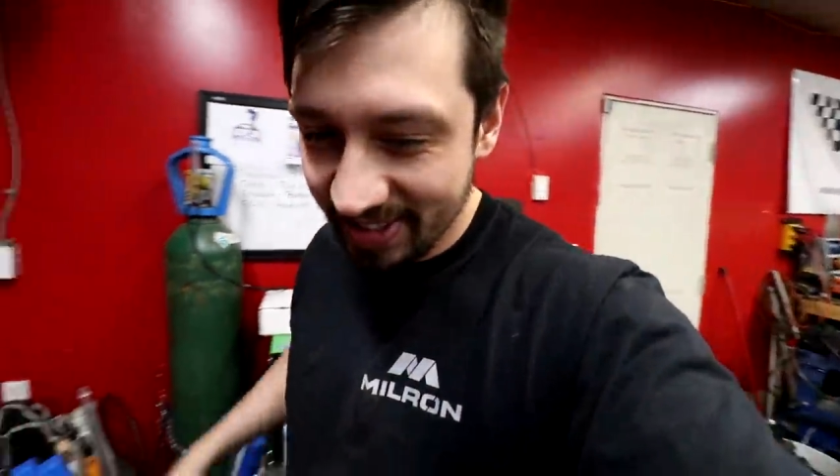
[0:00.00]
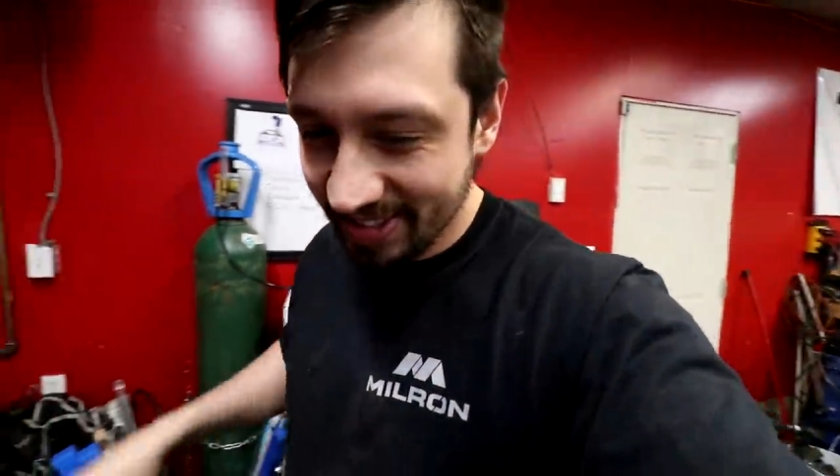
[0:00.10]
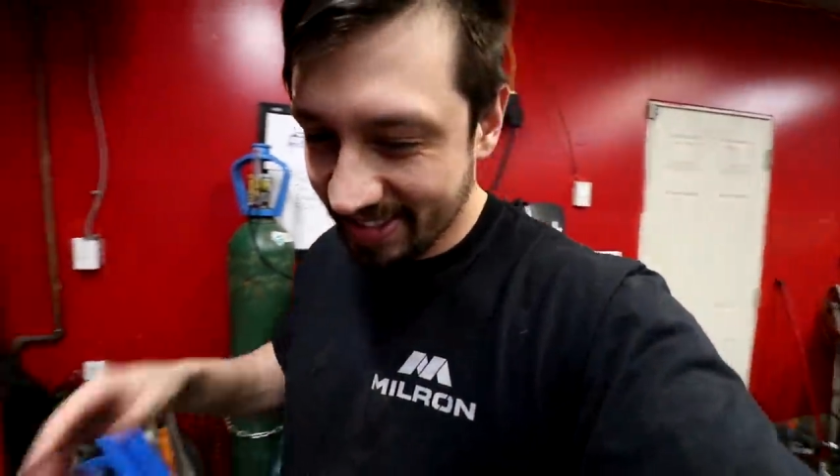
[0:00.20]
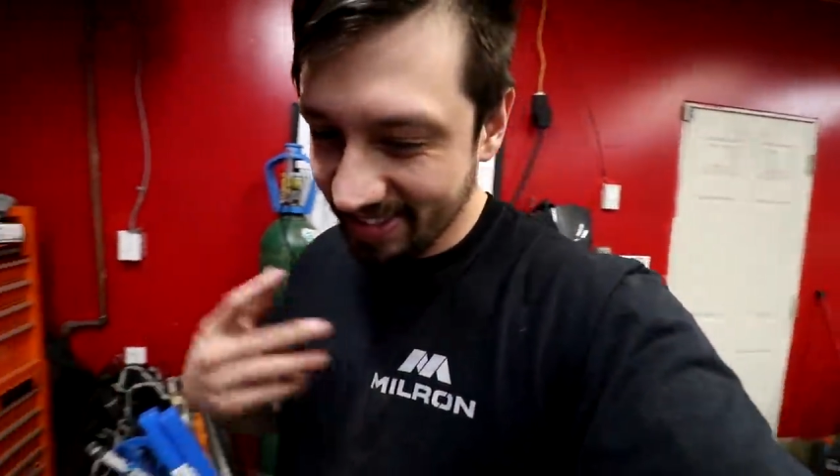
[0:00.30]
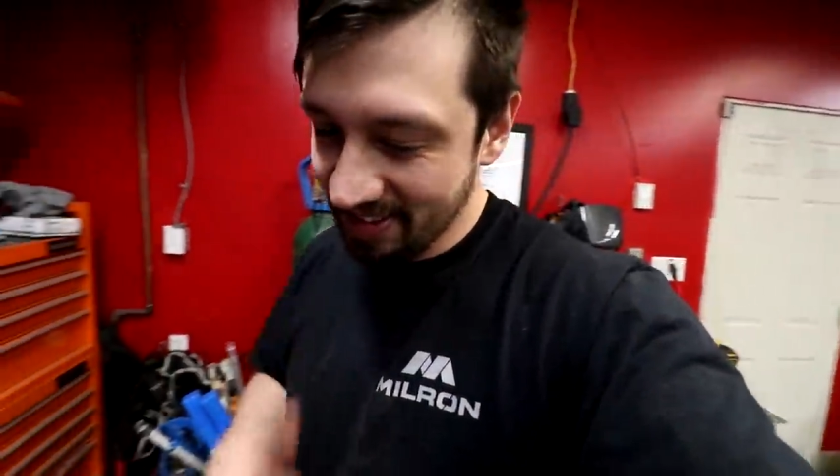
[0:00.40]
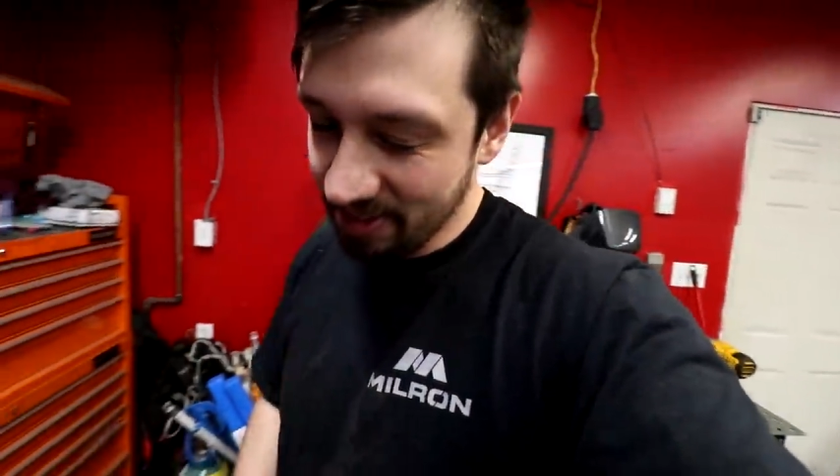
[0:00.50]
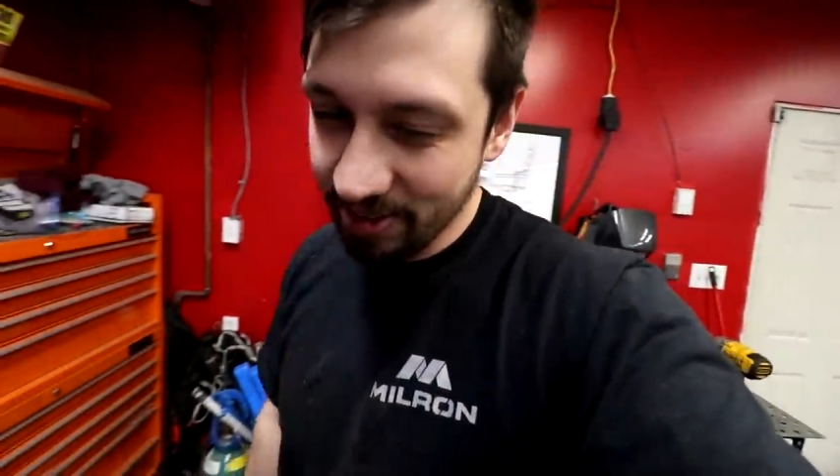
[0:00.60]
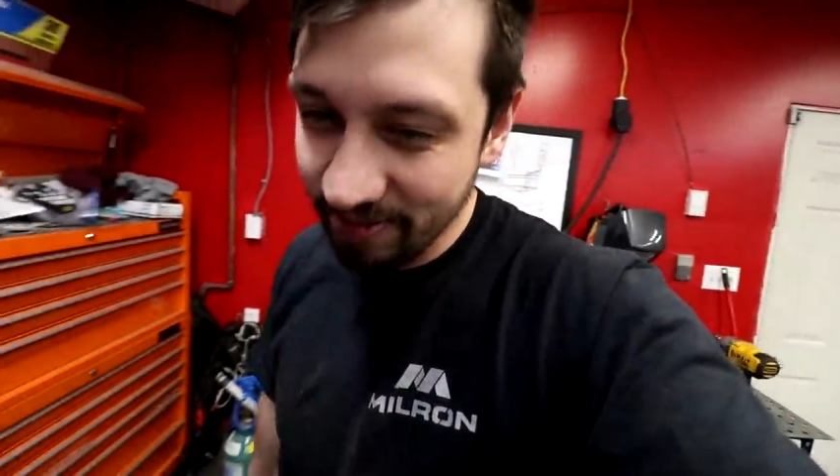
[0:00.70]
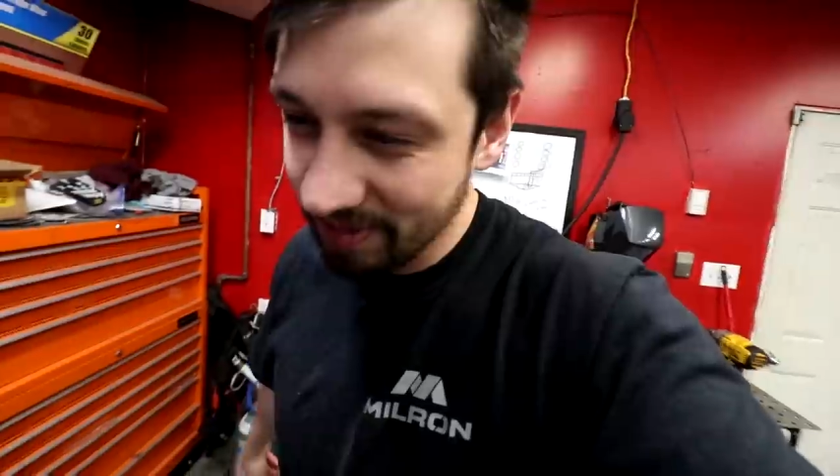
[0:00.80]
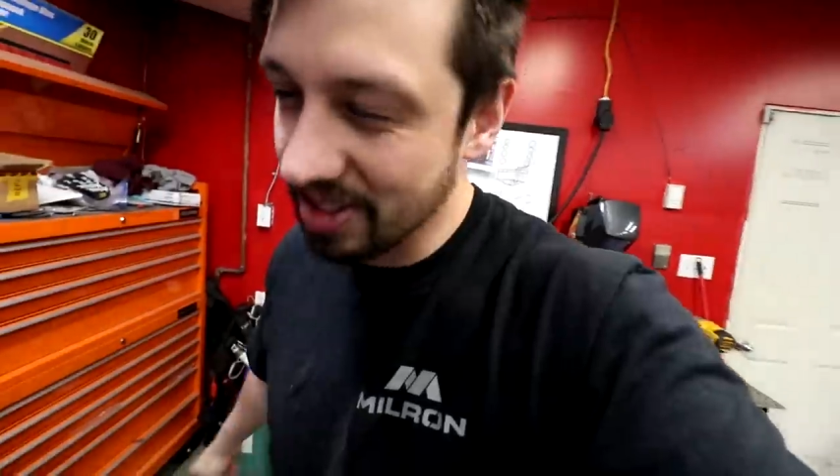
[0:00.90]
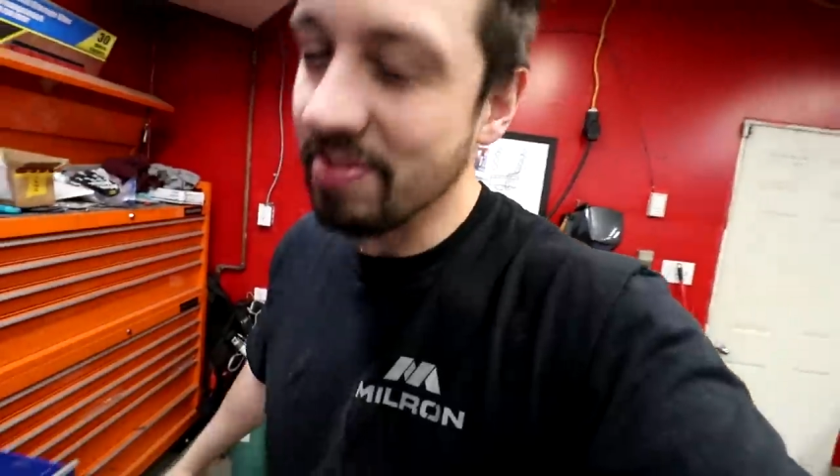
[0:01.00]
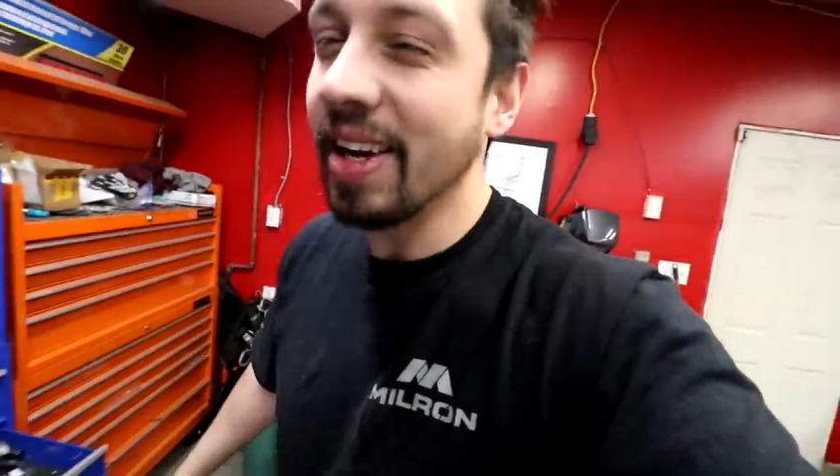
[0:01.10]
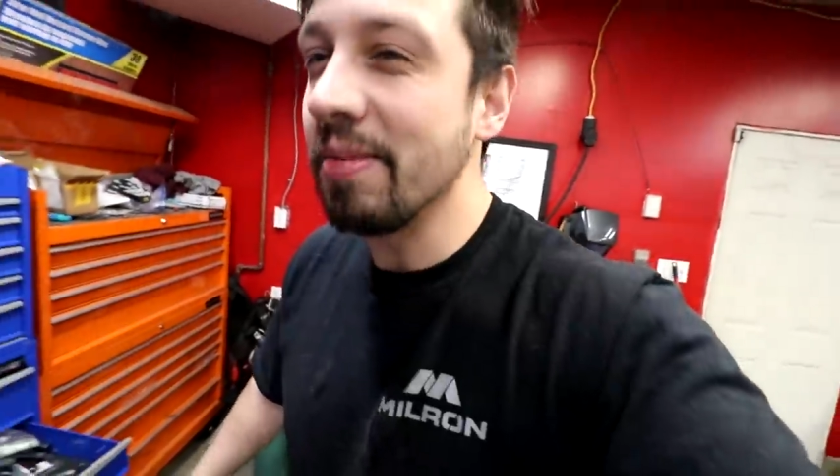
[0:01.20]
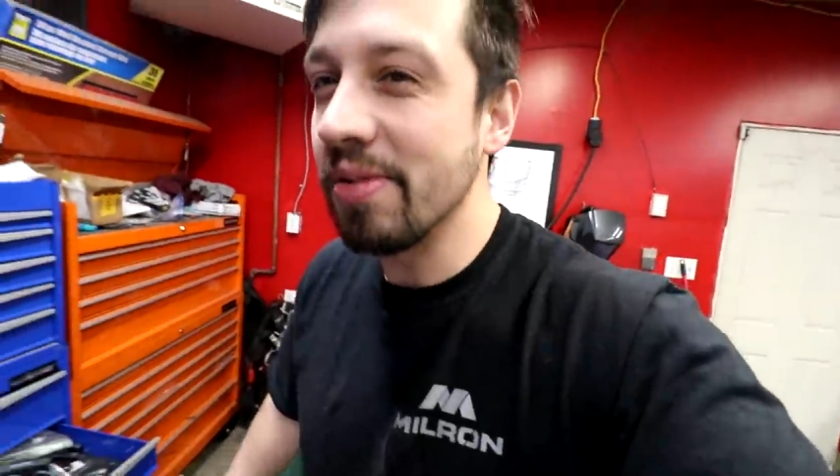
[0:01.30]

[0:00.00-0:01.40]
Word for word: Just, you know, just making